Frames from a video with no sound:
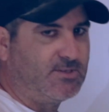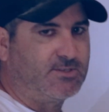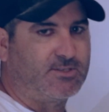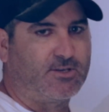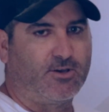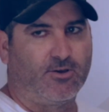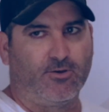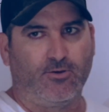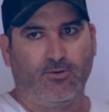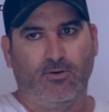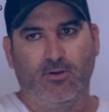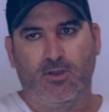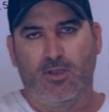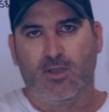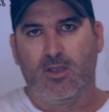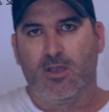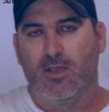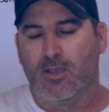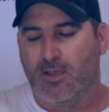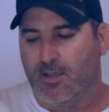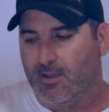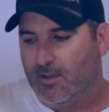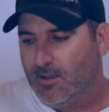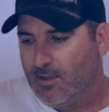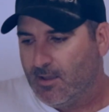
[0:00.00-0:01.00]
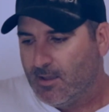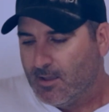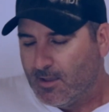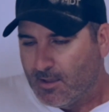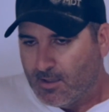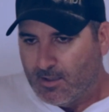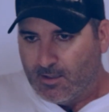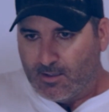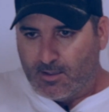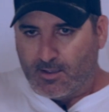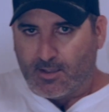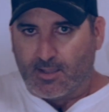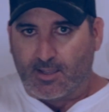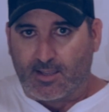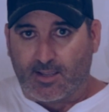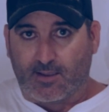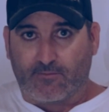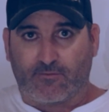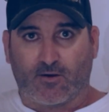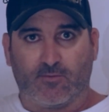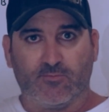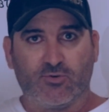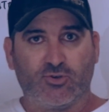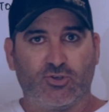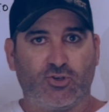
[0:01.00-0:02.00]
So
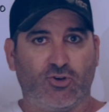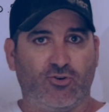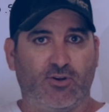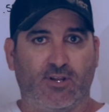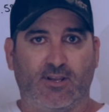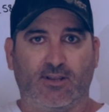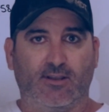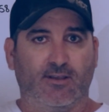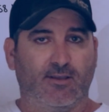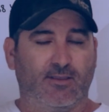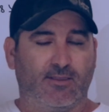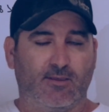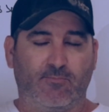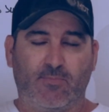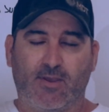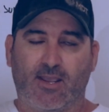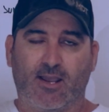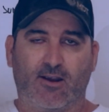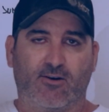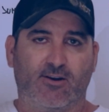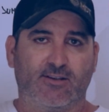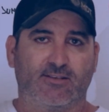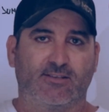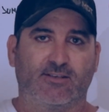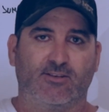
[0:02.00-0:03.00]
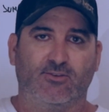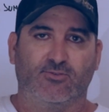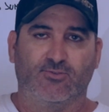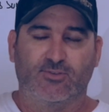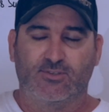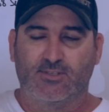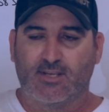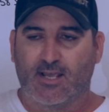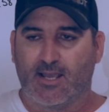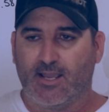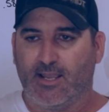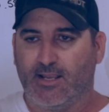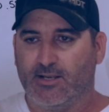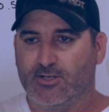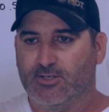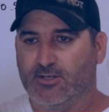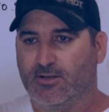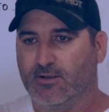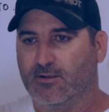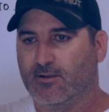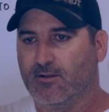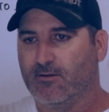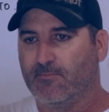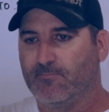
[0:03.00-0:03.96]
if I'm shooting the PRS skill stage,